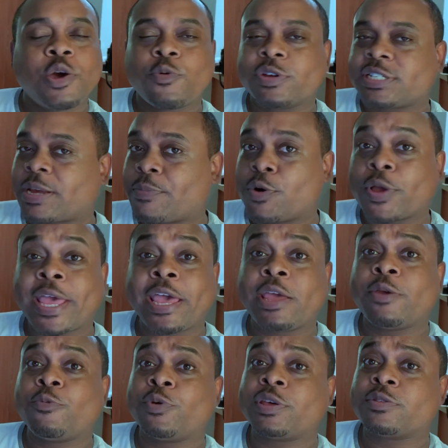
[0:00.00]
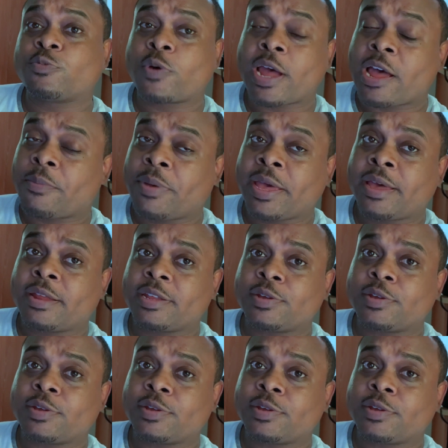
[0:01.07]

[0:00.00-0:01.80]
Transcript: which I'm okay with where I'm at.